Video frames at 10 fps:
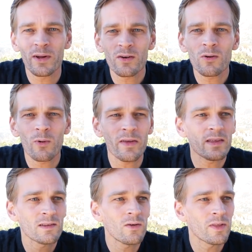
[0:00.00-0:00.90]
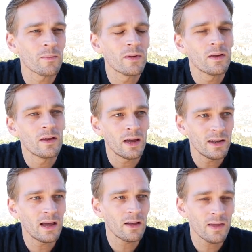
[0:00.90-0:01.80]
I don't know why they sold them. And
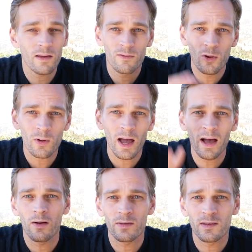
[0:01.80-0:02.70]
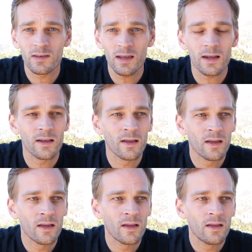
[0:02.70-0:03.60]
now they have 2 cows instead.
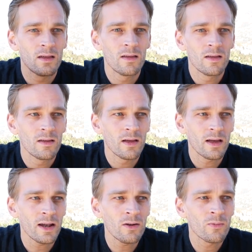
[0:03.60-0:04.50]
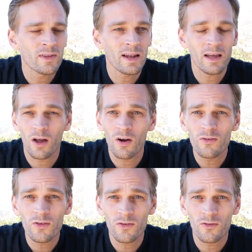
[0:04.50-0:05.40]
I don't know, was that like a
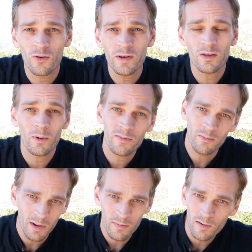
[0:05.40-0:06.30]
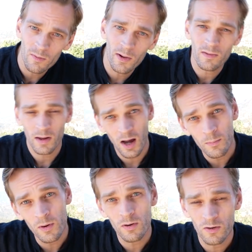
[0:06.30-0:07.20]
conscious choice away from buffalo milk to cow
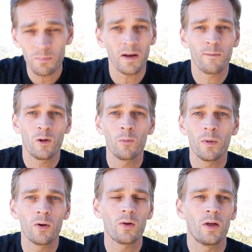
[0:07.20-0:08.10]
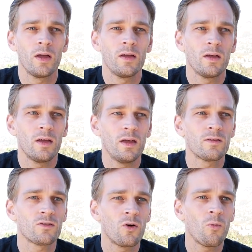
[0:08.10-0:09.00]
milk? Because buffalo milk is
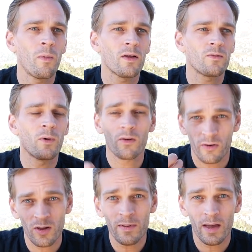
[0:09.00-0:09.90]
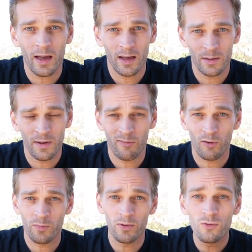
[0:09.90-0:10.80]
so much more creamier and the
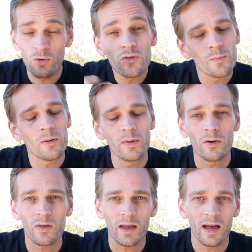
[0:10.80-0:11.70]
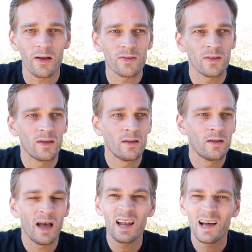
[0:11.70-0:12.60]
buffaloes produce more milk than cows.
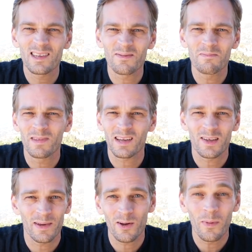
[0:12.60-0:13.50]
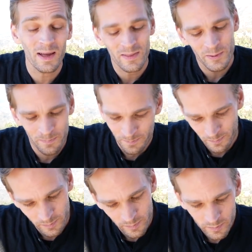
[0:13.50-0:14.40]
I'll ask them next time I go back there.
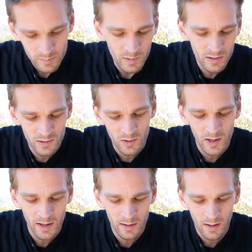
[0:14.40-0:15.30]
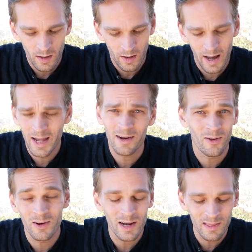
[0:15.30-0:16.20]
So yeah, I don't
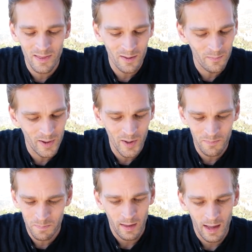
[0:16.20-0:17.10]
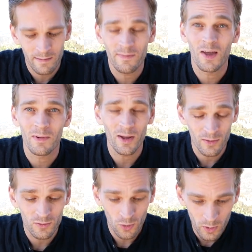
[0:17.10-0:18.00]
own anything, but our family
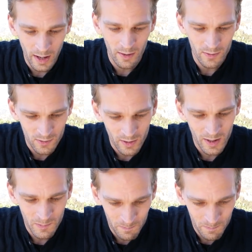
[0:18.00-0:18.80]
owns 2 cows, okay?